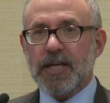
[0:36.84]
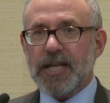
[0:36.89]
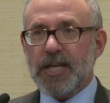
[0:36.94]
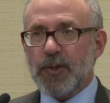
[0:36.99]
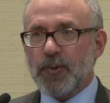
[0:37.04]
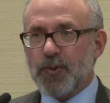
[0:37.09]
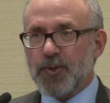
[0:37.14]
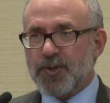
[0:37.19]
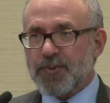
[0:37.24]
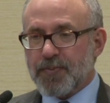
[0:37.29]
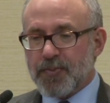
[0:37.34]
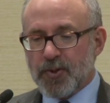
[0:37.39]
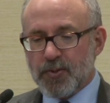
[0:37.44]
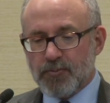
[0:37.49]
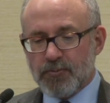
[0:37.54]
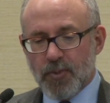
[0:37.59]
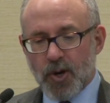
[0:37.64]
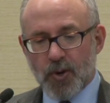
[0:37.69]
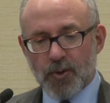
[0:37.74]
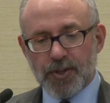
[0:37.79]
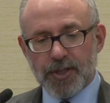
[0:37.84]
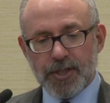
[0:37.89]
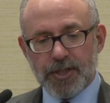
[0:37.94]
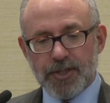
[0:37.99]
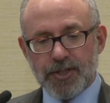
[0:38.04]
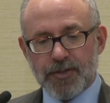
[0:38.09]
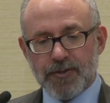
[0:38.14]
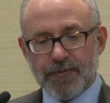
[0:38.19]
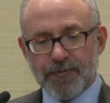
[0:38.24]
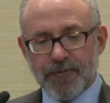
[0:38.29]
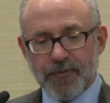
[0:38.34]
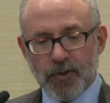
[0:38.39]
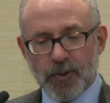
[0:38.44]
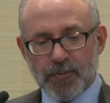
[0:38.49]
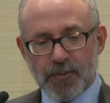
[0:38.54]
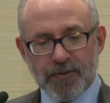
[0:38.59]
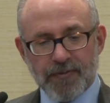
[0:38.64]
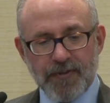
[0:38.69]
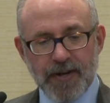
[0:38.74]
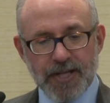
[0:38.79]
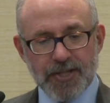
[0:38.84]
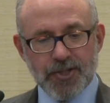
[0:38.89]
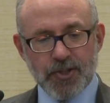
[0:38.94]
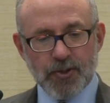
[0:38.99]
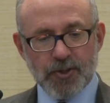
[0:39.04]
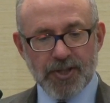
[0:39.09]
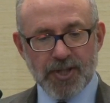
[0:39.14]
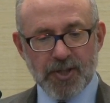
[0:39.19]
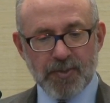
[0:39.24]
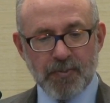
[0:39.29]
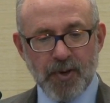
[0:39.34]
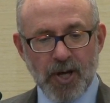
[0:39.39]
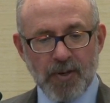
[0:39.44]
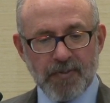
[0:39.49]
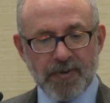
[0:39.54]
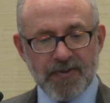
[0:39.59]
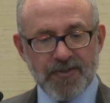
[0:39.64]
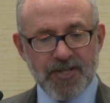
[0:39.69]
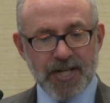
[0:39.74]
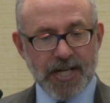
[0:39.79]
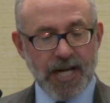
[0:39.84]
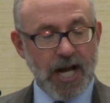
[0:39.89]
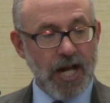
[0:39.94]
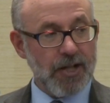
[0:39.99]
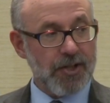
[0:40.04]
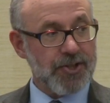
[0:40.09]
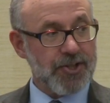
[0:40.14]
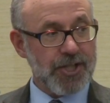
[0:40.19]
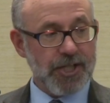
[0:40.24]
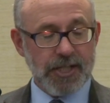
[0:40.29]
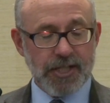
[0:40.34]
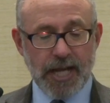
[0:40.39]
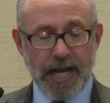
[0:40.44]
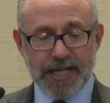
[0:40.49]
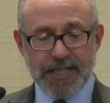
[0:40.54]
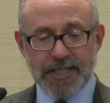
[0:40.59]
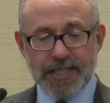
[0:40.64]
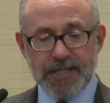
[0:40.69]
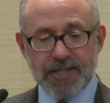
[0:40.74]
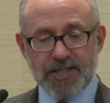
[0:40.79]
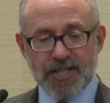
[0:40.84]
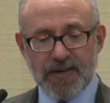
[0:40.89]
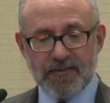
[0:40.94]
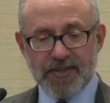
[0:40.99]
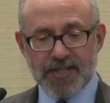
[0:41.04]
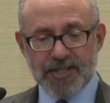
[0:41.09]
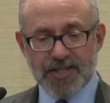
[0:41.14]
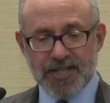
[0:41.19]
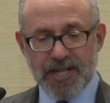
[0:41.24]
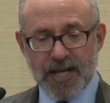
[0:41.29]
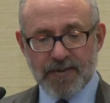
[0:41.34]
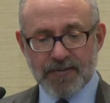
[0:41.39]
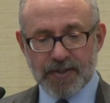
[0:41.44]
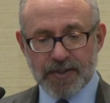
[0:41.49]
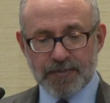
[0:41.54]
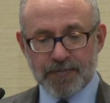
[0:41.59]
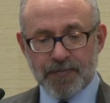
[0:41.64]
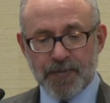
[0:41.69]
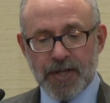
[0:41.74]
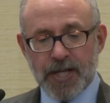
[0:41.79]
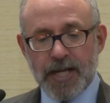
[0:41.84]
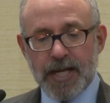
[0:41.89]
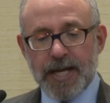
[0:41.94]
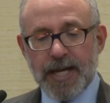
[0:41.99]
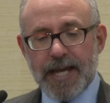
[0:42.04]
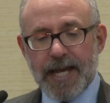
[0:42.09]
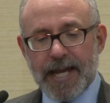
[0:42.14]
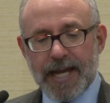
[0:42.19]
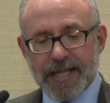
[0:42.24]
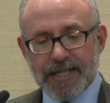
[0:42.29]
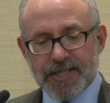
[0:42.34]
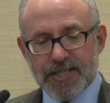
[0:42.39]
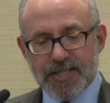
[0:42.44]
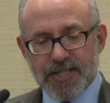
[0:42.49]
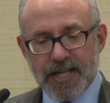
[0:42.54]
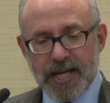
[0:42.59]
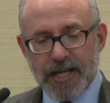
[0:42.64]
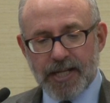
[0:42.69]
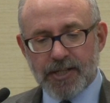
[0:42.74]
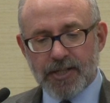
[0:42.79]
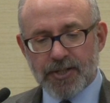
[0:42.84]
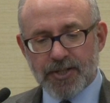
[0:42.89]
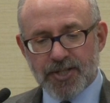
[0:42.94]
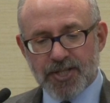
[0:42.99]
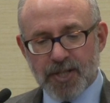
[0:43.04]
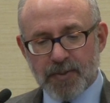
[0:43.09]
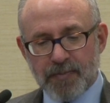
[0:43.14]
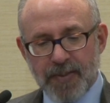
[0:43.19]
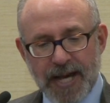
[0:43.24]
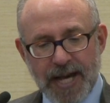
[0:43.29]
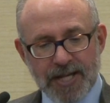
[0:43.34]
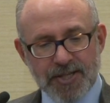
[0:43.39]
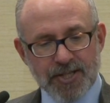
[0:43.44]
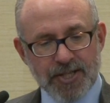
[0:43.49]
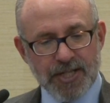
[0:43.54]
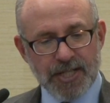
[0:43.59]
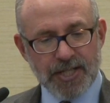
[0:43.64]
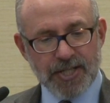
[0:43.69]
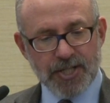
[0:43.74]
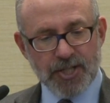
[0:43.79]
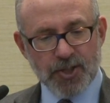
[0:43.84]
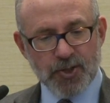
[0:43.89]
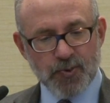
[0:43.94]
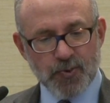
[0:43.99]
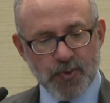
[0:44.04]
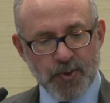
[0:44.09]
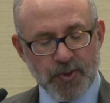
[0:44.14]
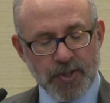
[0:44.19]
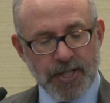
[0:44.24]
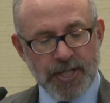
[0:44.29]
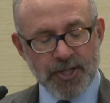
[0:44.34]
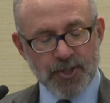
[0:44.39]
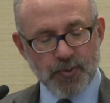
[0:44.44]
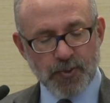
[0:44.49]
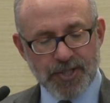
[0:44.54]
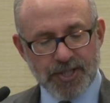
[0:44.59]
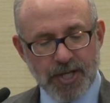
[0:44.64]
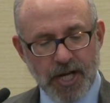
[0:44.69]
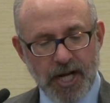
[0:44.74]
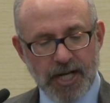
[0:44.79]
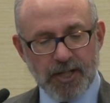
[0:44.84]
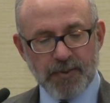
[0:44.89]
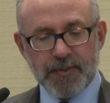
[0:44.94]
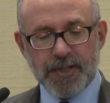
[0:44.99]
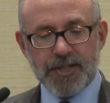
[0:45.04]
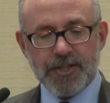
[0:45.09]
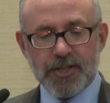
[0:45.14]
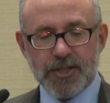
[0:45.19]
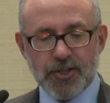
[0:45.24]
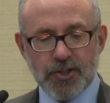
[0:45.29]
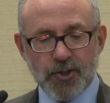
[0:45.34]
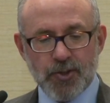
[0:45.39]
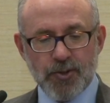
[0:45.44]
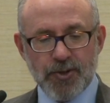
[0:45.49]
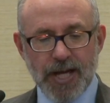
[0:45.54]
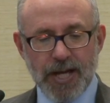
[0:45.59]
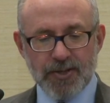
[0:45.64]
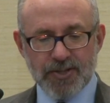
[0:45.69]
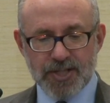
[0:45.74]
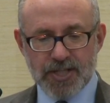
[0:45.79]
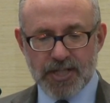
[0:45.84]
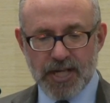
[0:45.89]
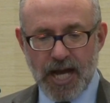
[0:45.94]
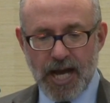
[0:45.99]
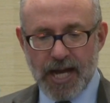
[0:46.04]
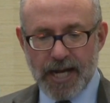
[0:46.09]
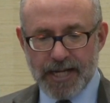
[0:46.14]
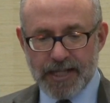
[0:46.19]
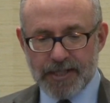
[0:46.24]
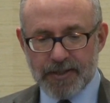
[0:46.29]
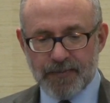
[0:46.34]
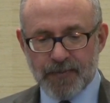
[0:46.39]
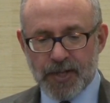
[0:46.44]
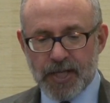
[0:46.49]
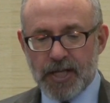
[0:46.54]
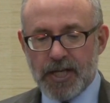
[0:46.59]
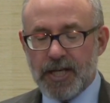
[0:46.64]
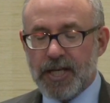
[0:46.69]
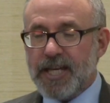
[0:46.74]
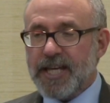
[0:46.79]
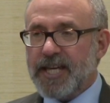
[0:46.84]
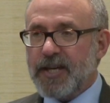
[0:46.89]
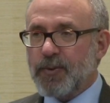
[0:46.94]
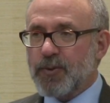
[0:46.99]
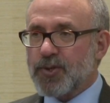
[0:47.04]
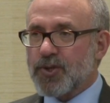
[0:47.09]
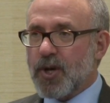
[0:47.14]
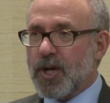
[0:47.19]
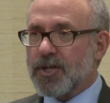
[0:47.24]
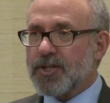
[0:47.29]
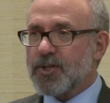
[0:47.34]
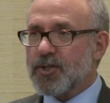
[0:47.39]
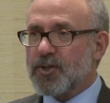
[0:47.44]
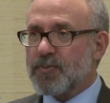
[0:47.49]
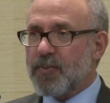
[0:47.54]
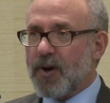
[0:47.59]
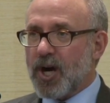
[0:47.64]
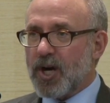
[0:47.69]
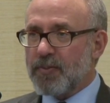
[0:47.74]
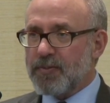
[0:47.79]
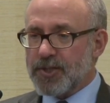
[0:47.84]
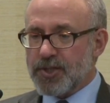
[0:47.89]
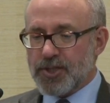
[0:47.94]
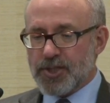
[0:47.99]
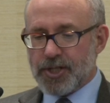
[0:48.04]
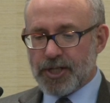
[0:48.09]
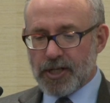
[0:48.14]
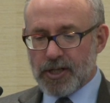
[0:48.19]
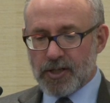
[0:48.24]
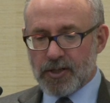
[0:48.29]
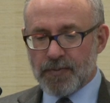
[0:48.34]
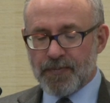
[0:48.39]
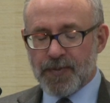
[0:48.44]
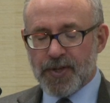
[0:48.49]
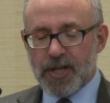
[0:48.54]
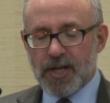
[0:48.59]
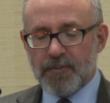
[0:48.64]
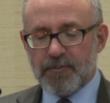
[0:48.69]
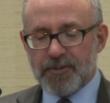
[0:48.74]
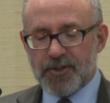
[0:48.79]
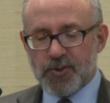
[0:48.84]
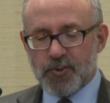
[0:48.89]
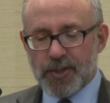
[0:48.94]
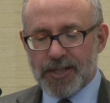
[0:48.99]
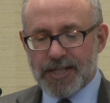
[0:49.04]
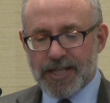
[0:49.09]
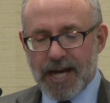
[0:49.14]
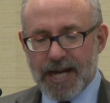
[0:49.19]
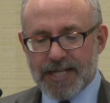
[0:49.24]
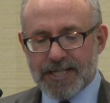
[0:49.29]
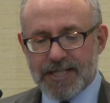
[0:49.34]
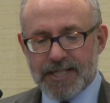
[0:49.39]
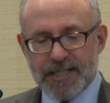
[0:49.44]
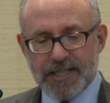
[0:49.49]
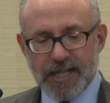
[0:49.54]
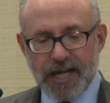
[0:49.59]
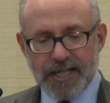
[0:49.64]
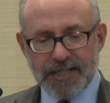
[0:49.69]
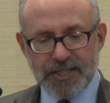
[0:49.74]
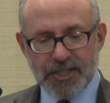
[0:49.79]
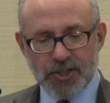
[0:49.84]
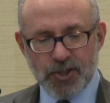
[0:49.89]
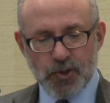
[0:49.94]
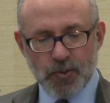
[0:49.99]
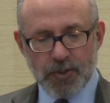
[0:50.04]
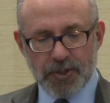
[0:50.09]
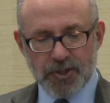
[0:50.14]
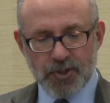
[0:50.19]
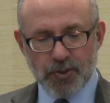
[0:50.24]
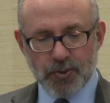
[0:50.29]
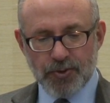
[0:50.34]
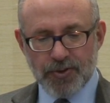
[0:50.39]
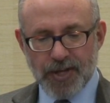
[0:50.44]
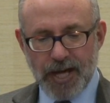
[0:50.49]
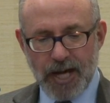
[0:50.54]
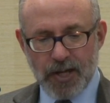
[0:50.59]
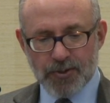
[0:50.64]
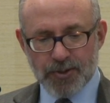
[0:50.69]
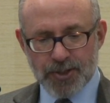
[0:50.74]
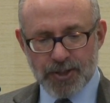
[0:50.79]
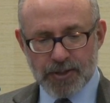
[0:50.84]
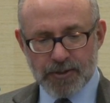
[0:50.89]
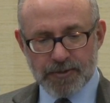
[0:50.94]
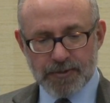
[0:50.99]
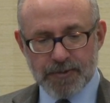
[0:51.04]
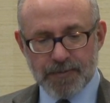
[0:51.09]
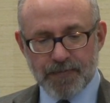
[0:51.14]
He was promoted to full professor in the Department of Psychology in 1977 and stayed in this capacity until his, re his retirement in 2009. He was also department chair between 1992 and 2000.